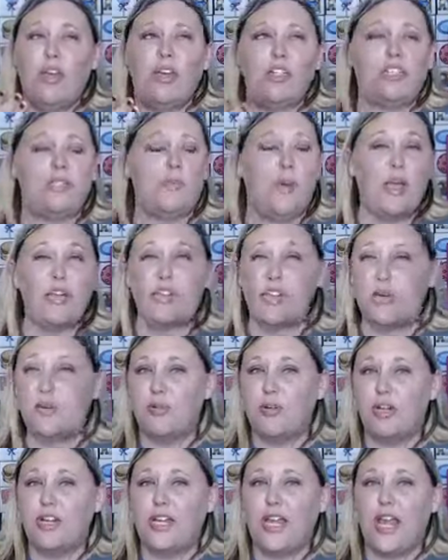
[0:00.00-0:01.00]
especially
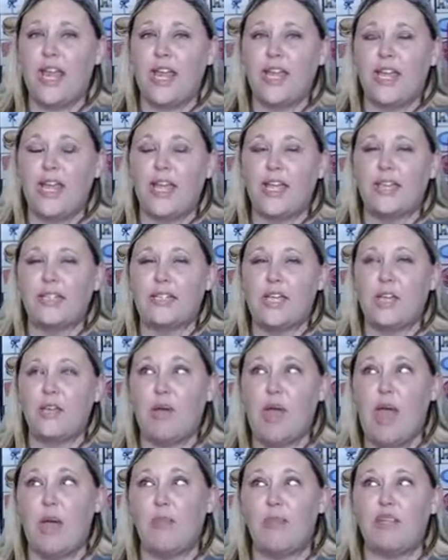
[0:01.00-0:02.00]
pre-K, I can't tell
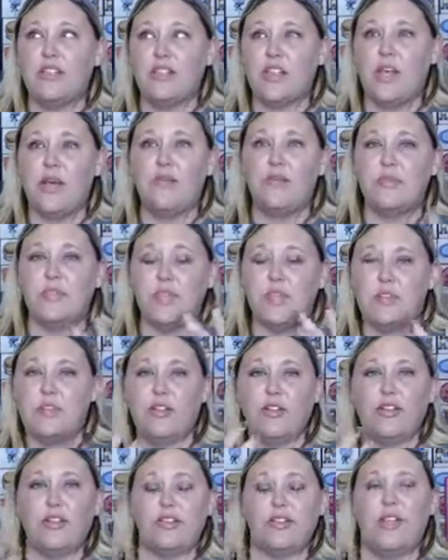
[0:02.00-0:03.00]
you how many times that
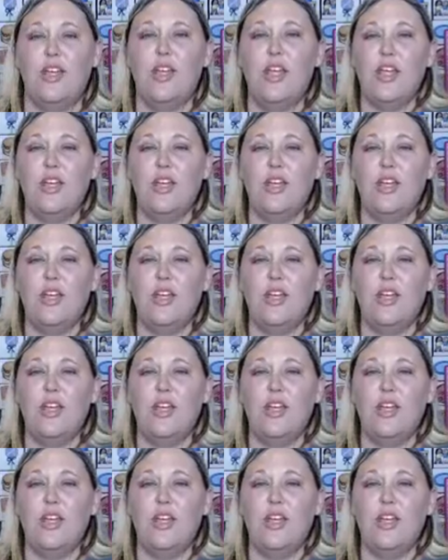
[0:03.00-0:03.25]
there's,